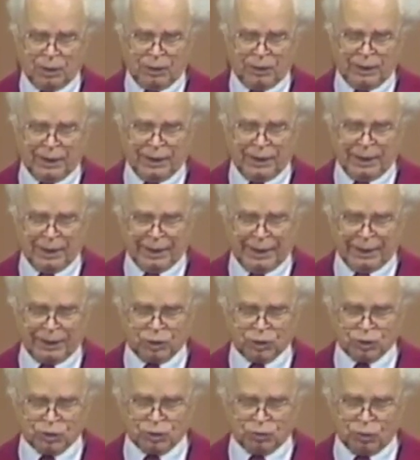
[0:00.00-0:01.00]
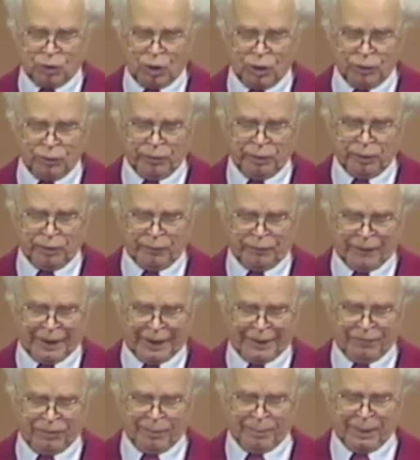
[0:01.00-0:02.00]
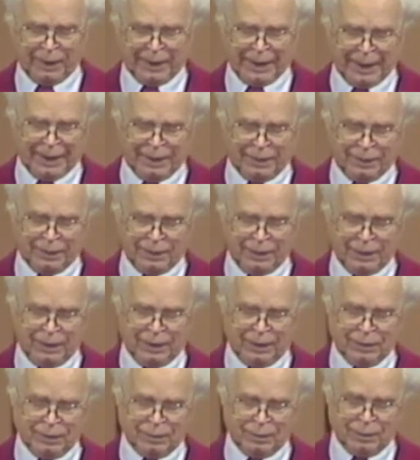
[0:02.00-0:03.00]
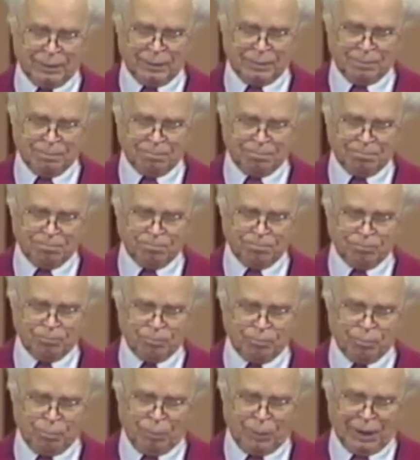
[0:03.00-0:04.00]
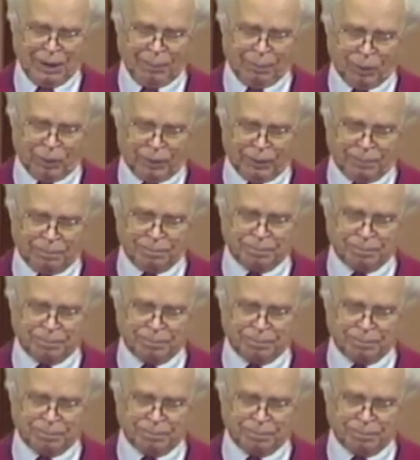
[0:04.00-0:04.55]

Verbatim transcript: The extraordinary revival began in Melbourne.